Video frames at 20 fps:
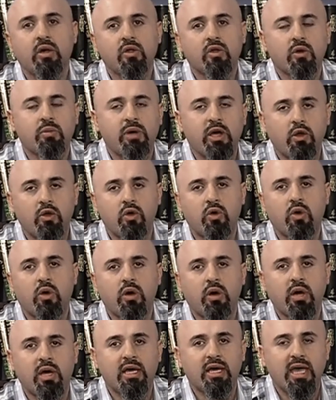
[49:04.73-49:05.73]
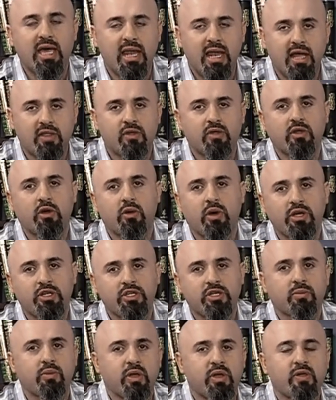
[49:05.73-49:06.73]
So Manu, again, answer the
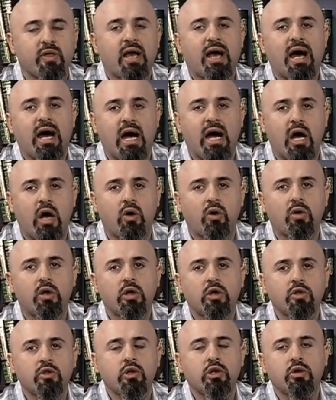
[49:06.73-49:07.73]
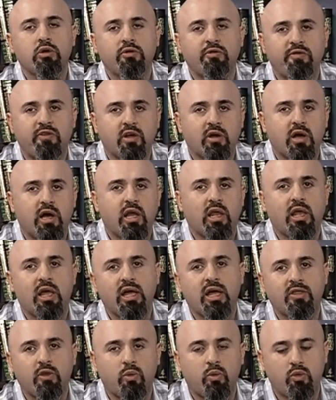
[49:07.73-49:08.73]
question, please. How do you fear
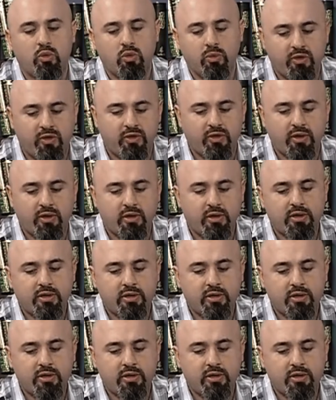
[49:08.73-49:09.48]
Allah in the wombs?